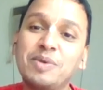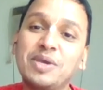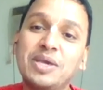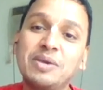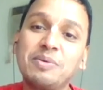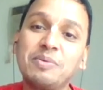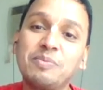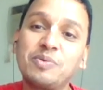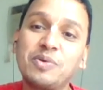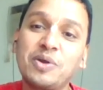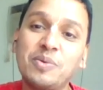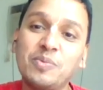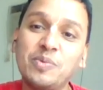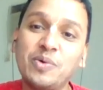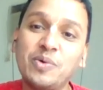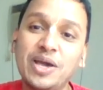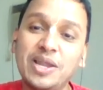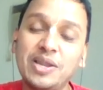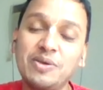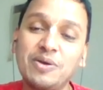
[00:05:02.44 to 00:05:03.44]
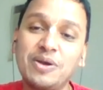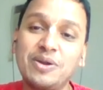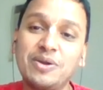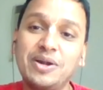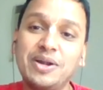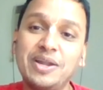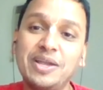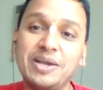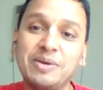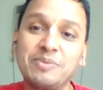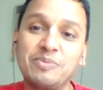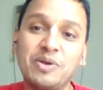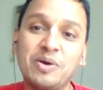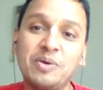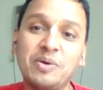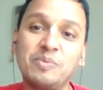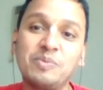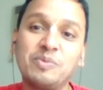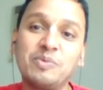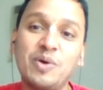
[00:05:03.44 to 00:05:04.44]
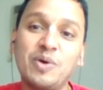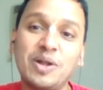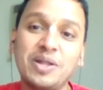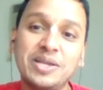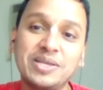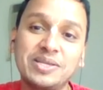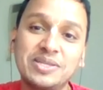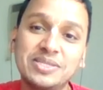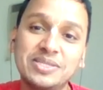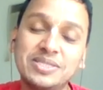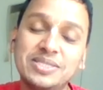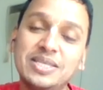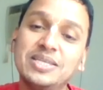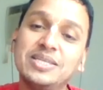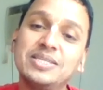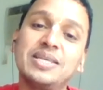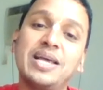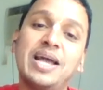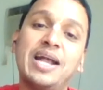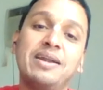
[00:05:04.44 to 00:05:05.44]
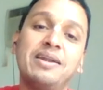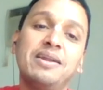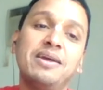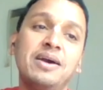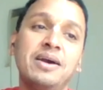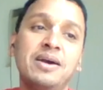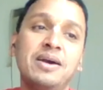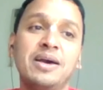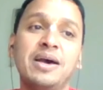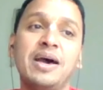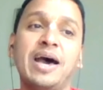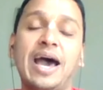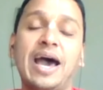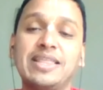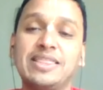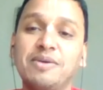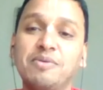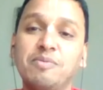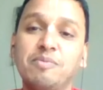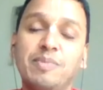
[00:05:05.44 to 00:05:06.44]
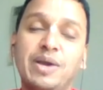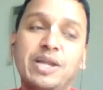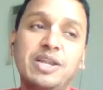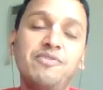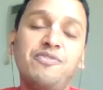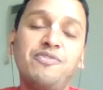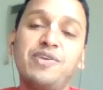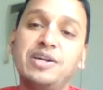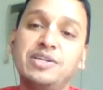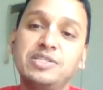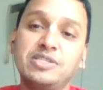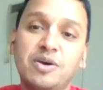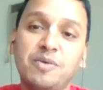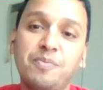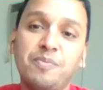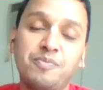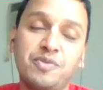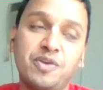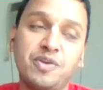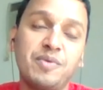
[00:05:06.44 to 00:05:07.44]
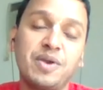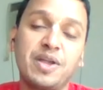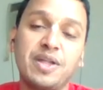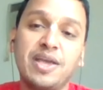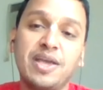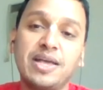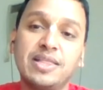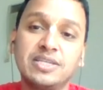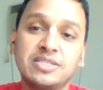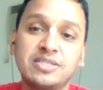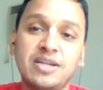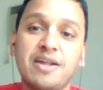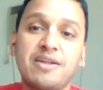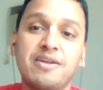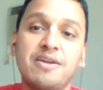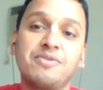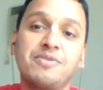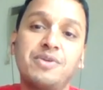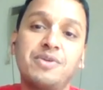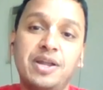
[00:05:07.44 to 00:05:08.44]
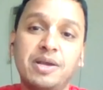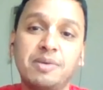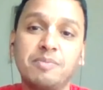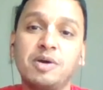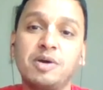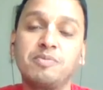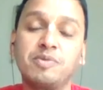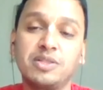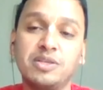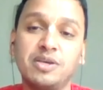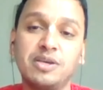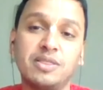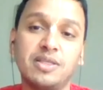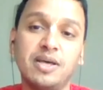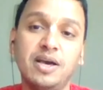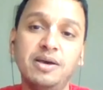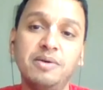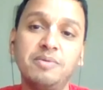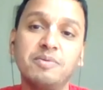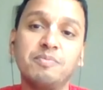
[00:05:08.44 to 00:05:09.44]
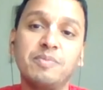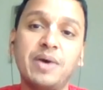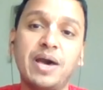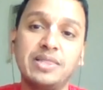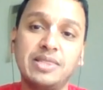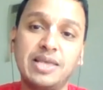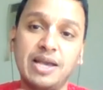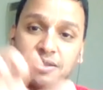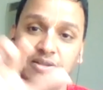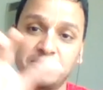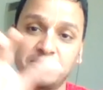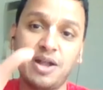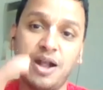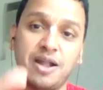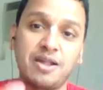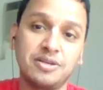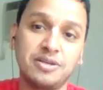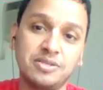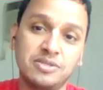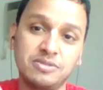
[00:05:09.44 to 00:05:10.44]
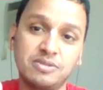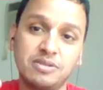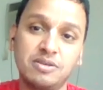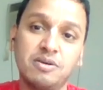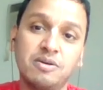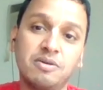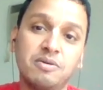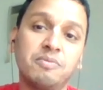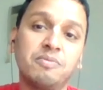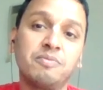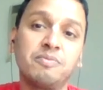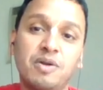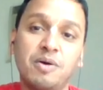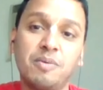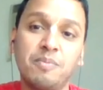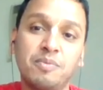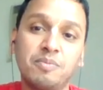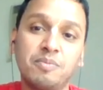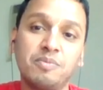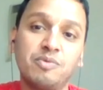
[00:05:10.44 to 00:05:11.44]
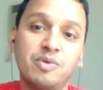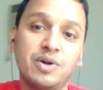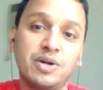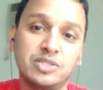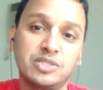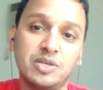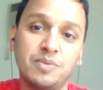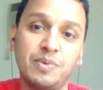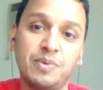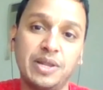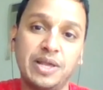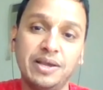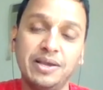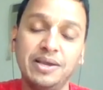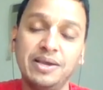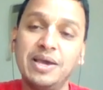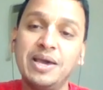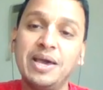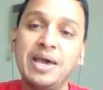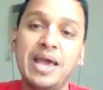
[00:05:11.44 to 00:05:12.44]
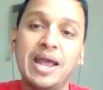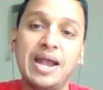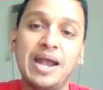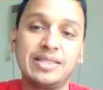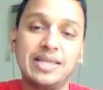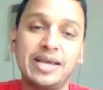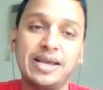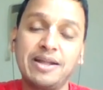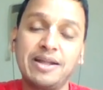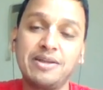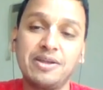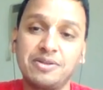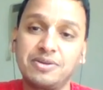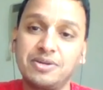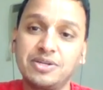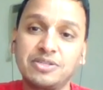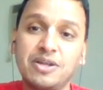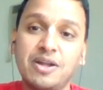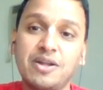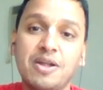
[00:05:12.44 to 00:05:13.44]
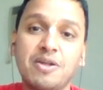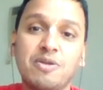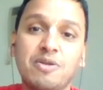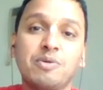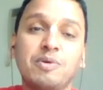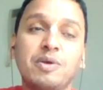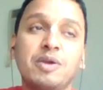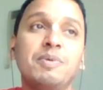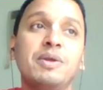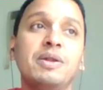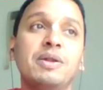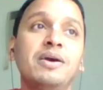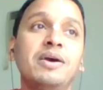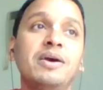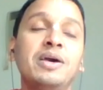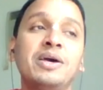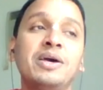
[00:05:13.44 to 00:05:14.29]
me from where you are reading, from what is this. And I think many friends of from India, they started reading Bhagavad Gita by that status from WhatsApp link. And they get interested into even